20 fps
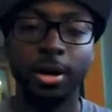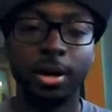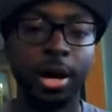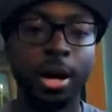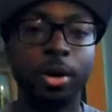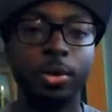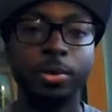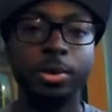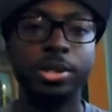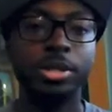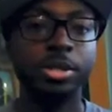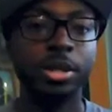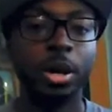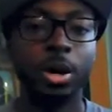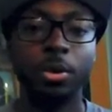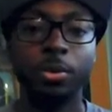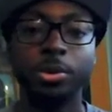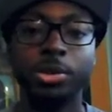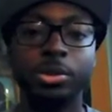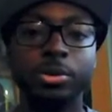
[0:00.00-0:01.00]
going
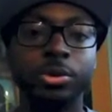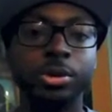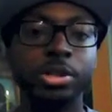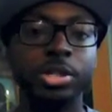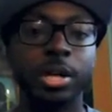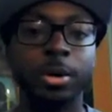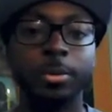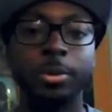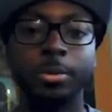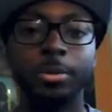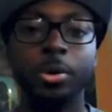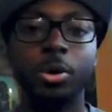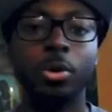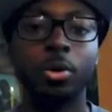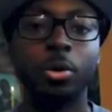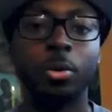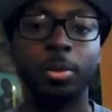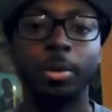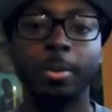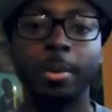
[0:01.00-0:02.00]
to tell people
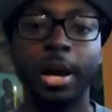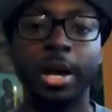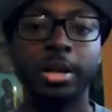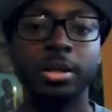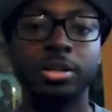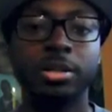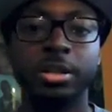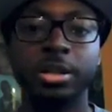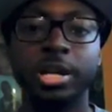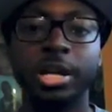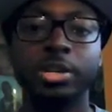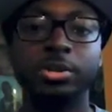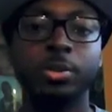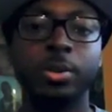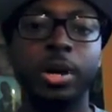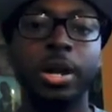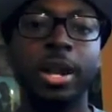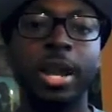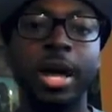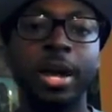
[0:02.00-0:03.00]
go to open mics, because
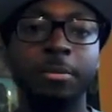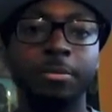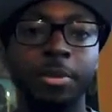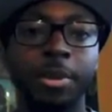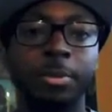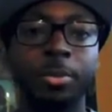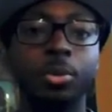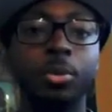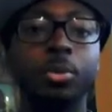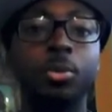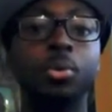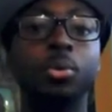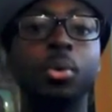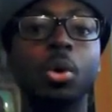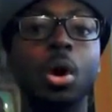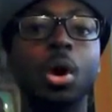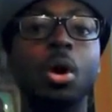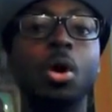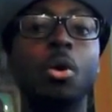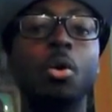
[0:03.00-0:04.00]
that's where a lot of people
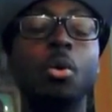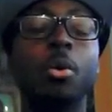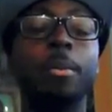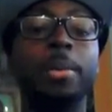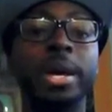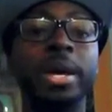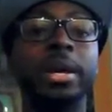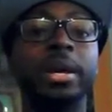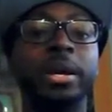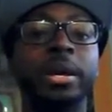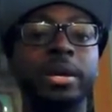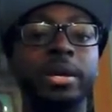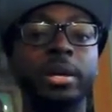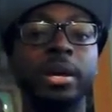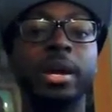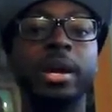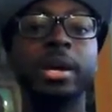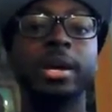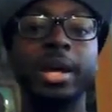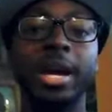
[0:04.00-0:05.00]
who are
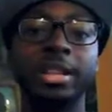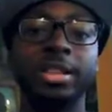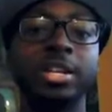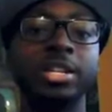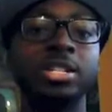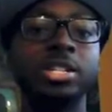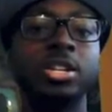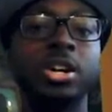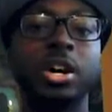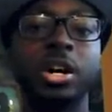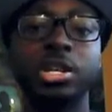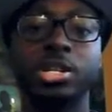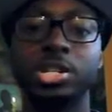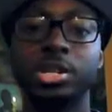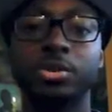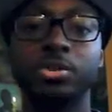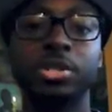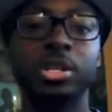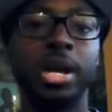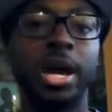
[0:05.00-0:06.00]
big got their start.
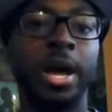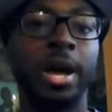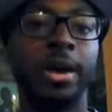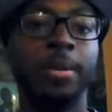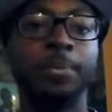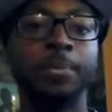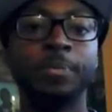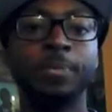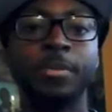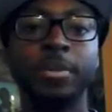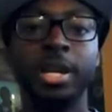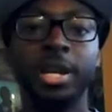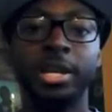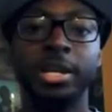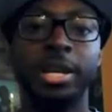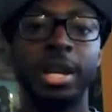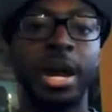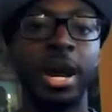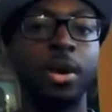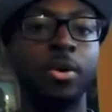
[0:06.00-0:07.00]
Jill Scott,
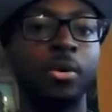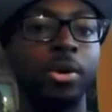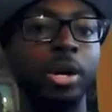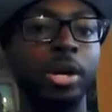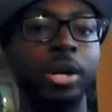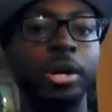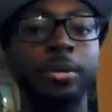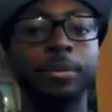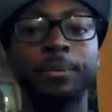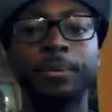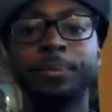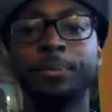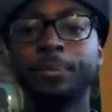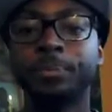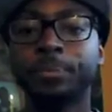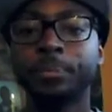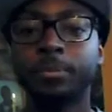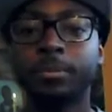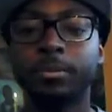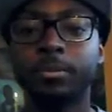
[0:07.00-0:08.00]
NDRE,
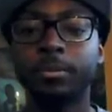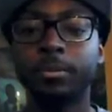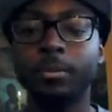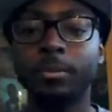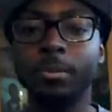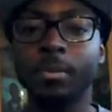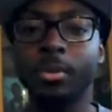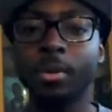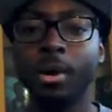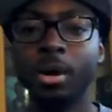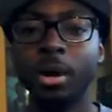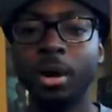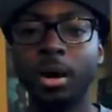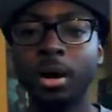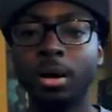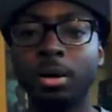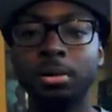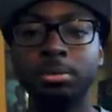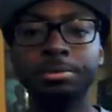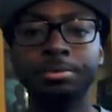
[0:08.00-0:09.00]

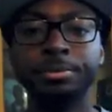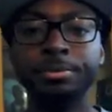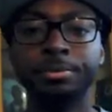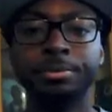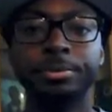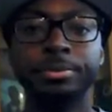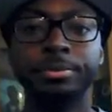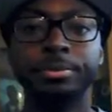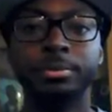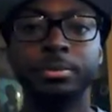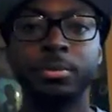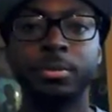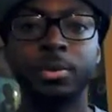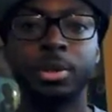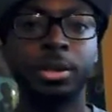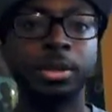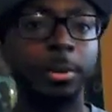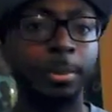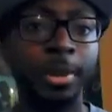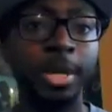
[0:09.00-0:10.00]

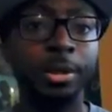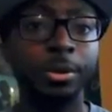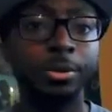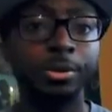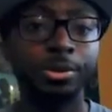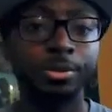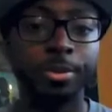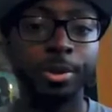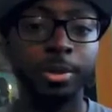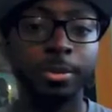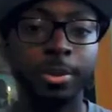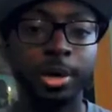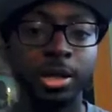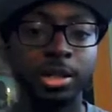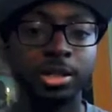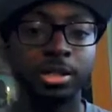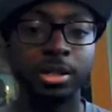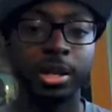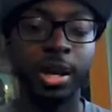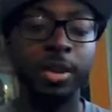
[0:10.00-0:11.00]
the Beatles, pretty
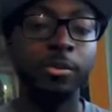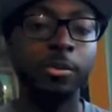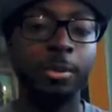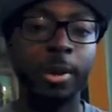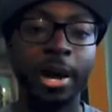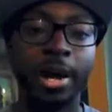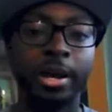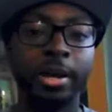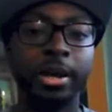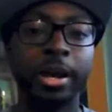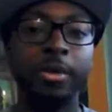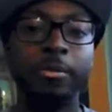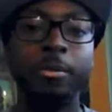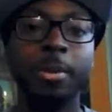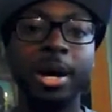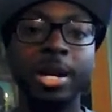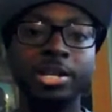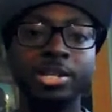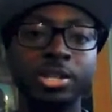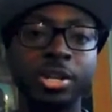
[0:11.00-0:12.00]
much.
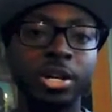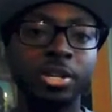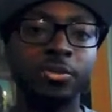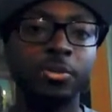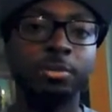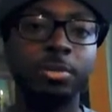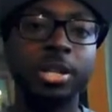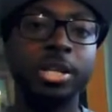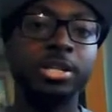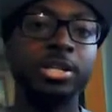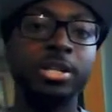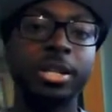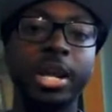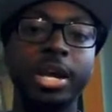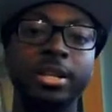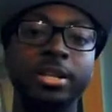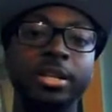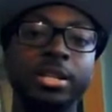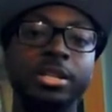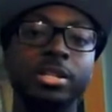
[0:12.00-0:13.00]
Everybody starts from places
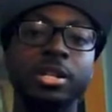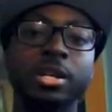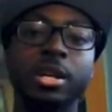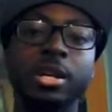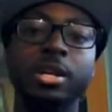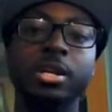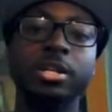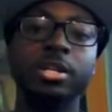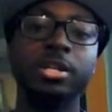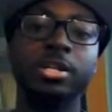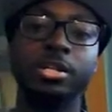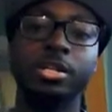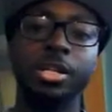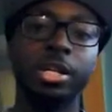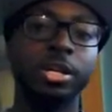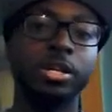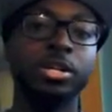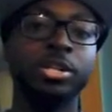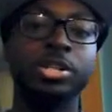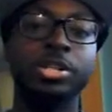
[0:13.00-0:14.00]
like this.
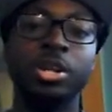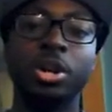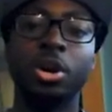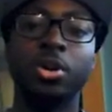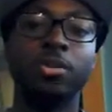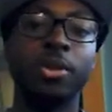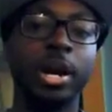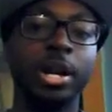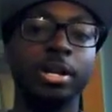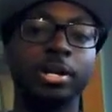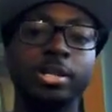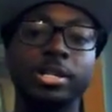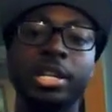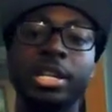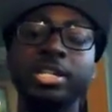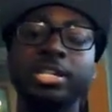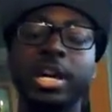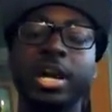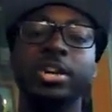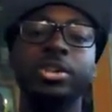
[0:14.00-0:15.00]
Singers, songwriters,
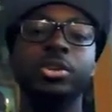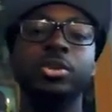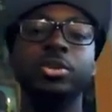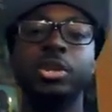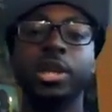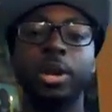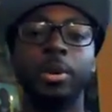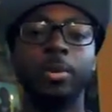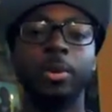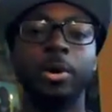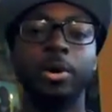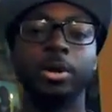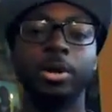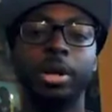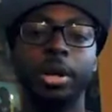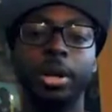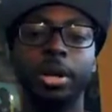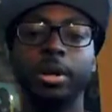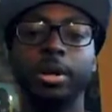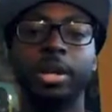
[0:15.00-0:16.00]
that's how you
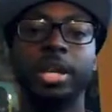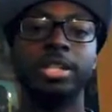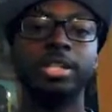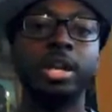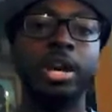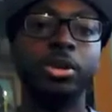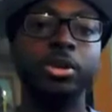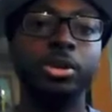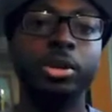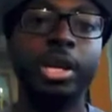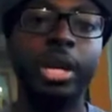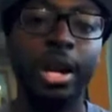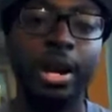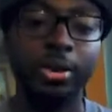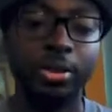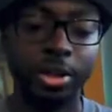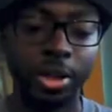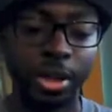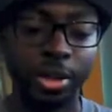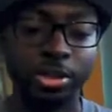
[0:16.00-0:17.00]
network, and that's how you get
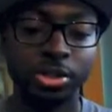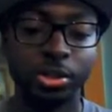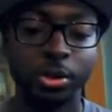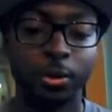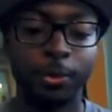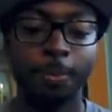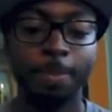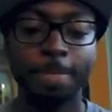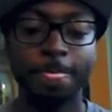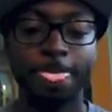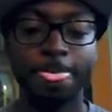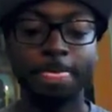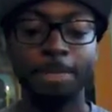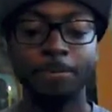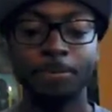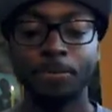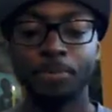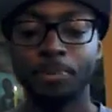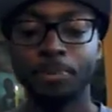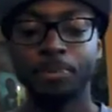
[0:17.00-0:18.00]
out there. So
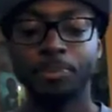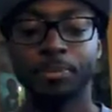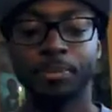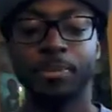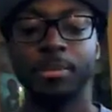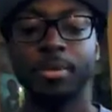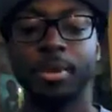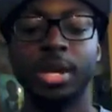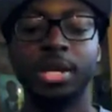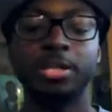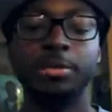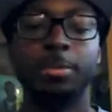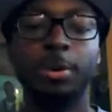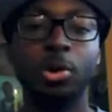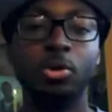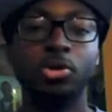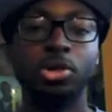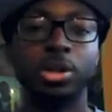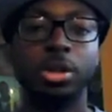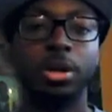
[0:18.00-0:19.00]

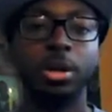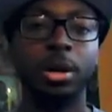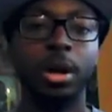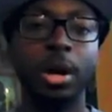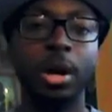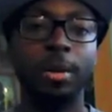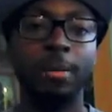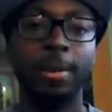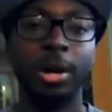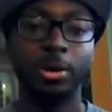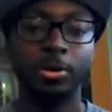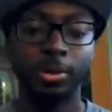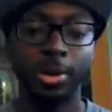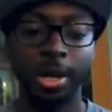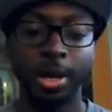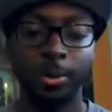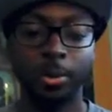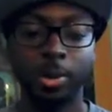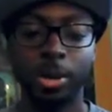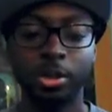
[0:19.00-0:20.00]
exposure. Malcolm
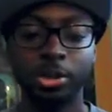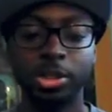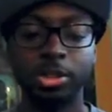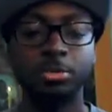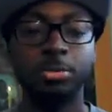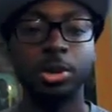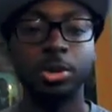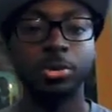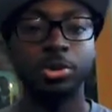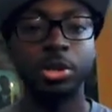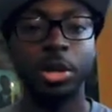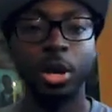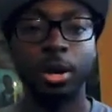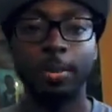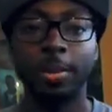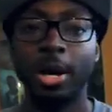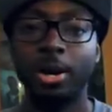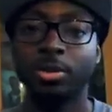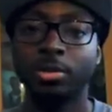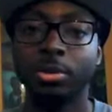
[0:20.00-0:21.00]
Gladwell, his book was
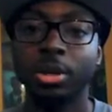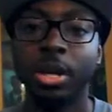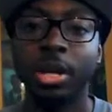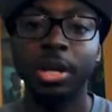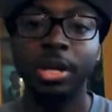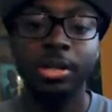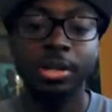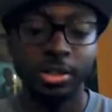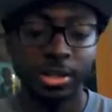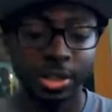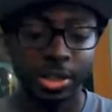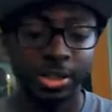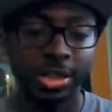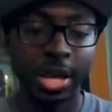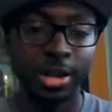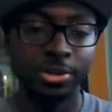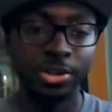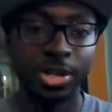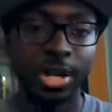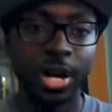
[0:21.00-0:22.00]
talking about
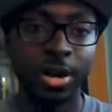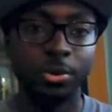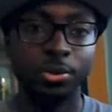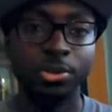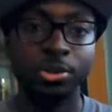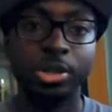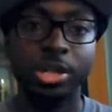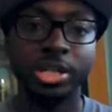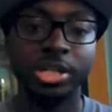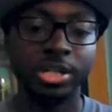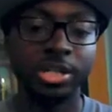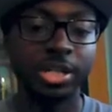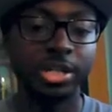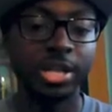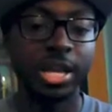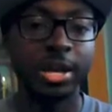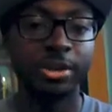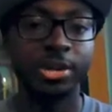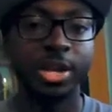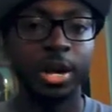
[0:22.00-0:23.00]
10,000 hours. You get your
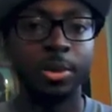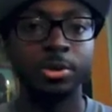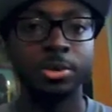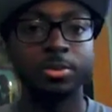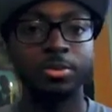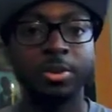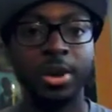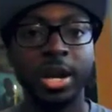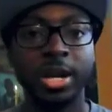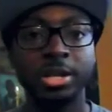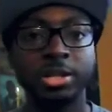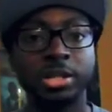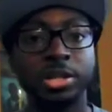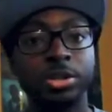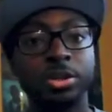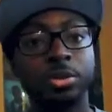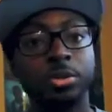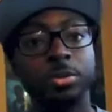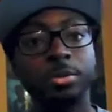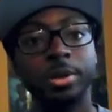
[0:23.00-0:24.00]
10,000 hours of practice.
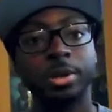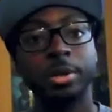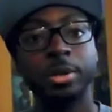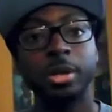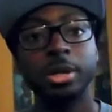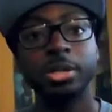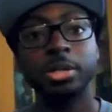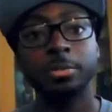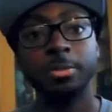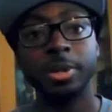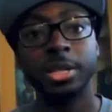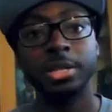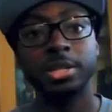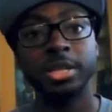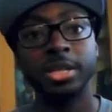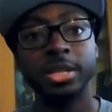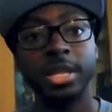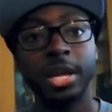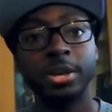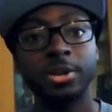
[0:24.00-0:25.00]
You're going to be
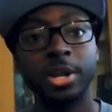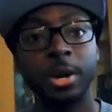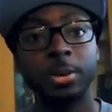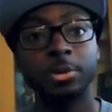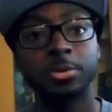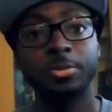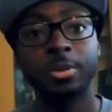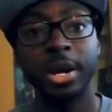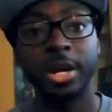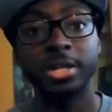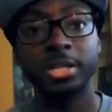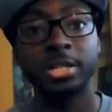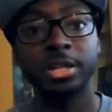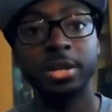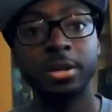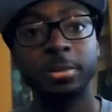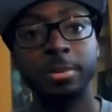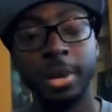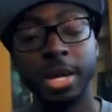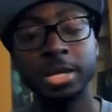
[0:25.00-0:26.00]
spending 10,000 hours
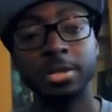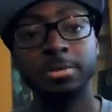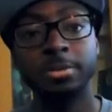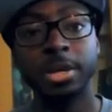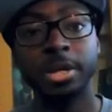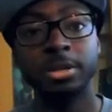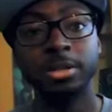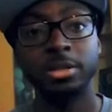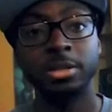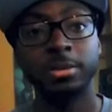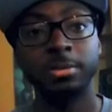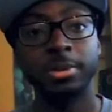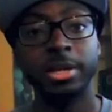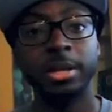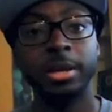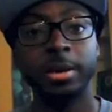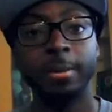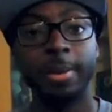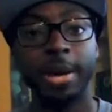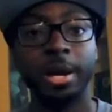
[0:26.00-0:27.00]
practicing in the basement to
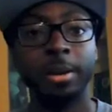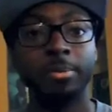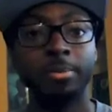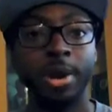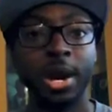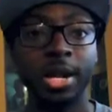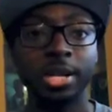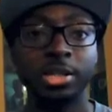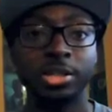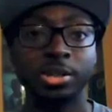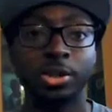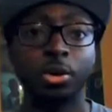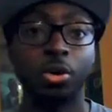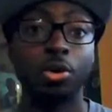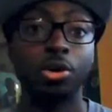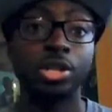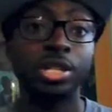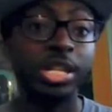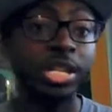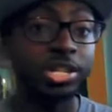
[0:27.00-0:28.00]
be a better practicer
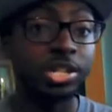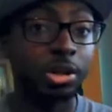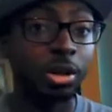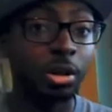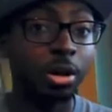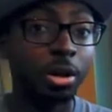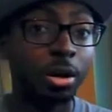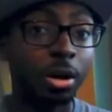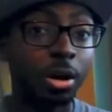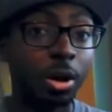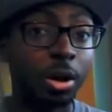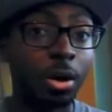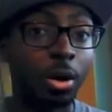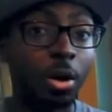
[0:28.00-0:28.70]
or a teacher,